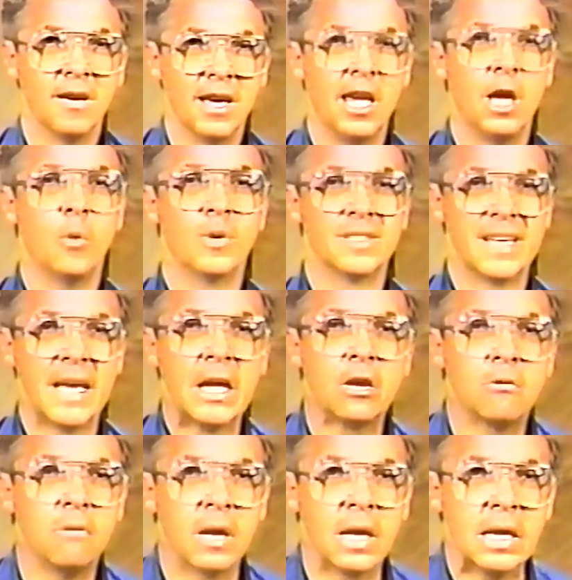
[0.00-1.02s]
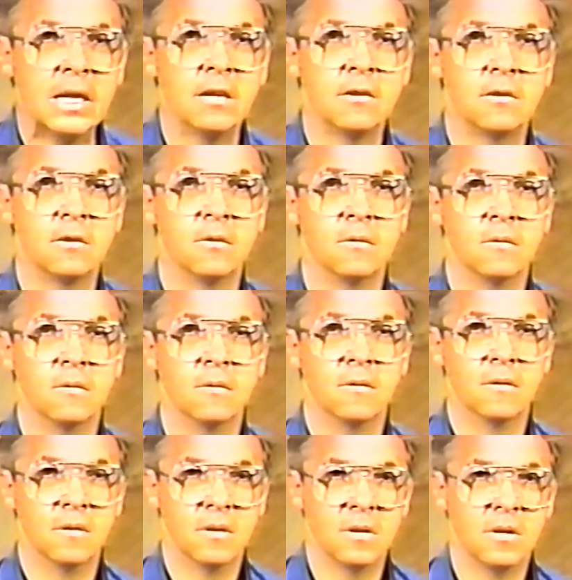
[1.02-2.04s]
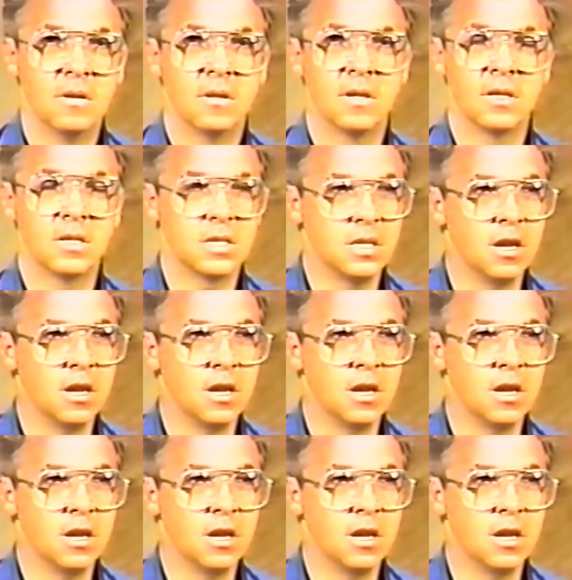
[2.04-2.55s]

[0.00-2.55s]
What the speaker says: He was entering into this